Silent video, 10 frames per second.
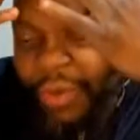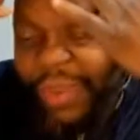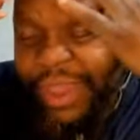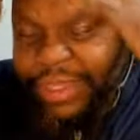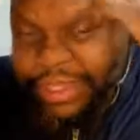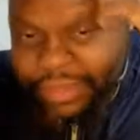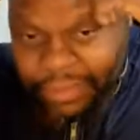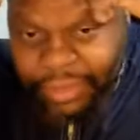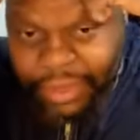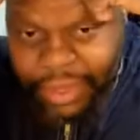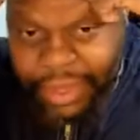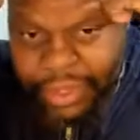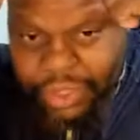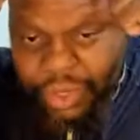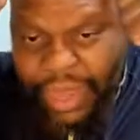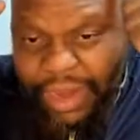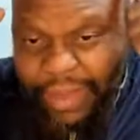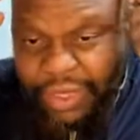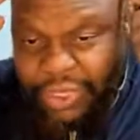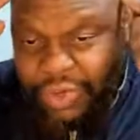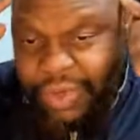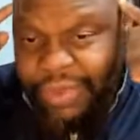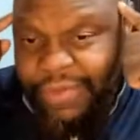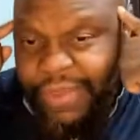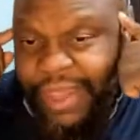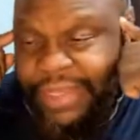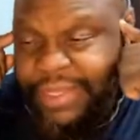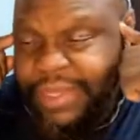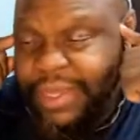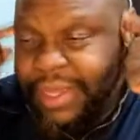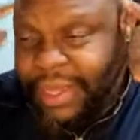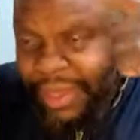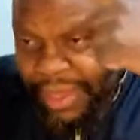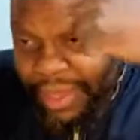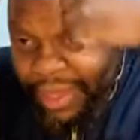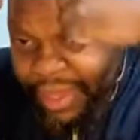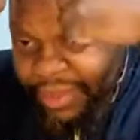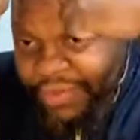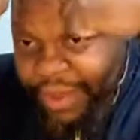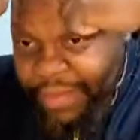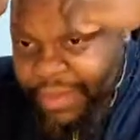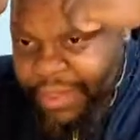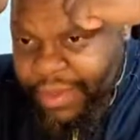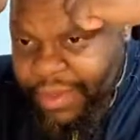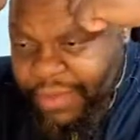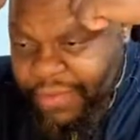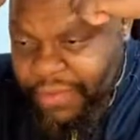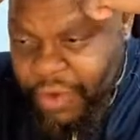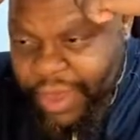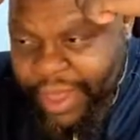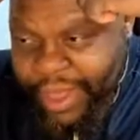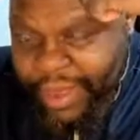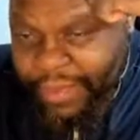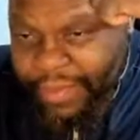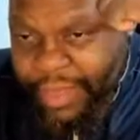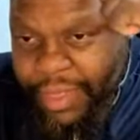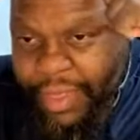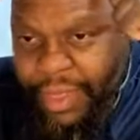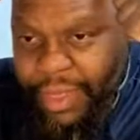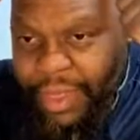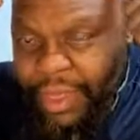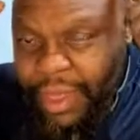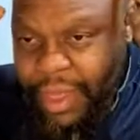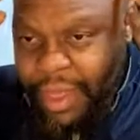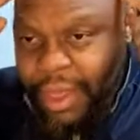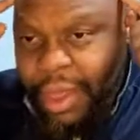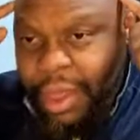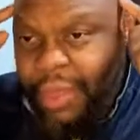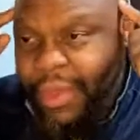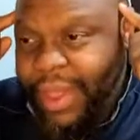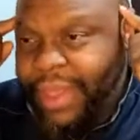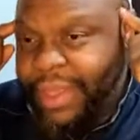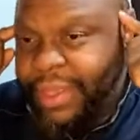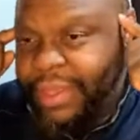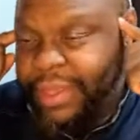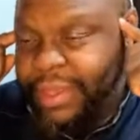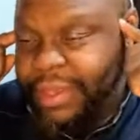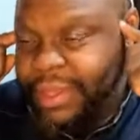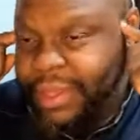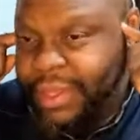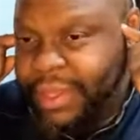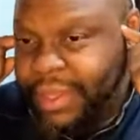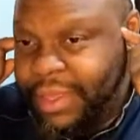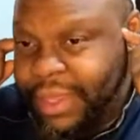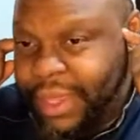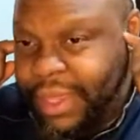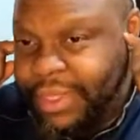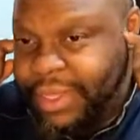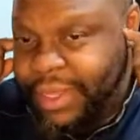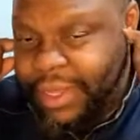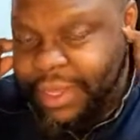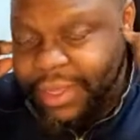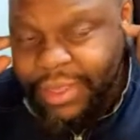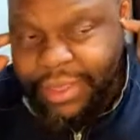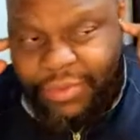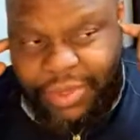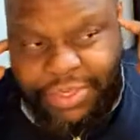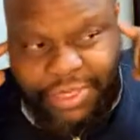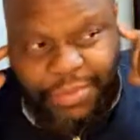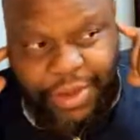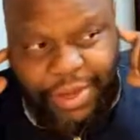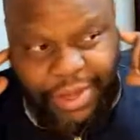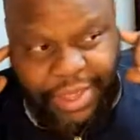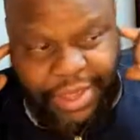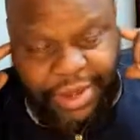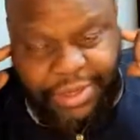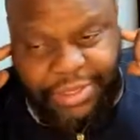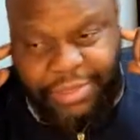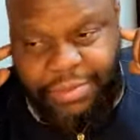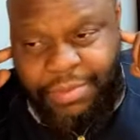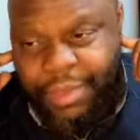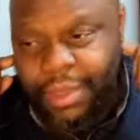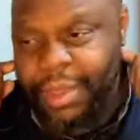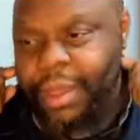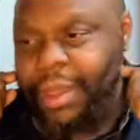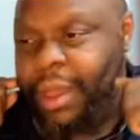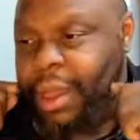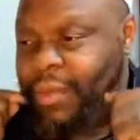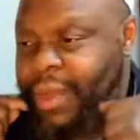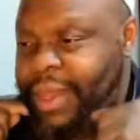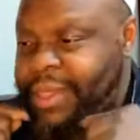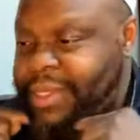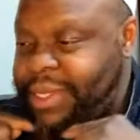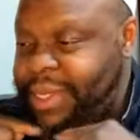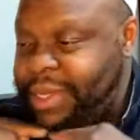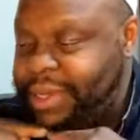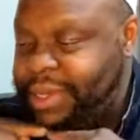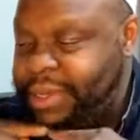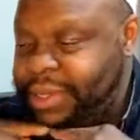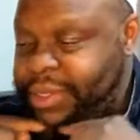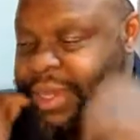face. So you got to make sure the face is from the forehead all the way to the what's this part of the ears? All the way to the chin. So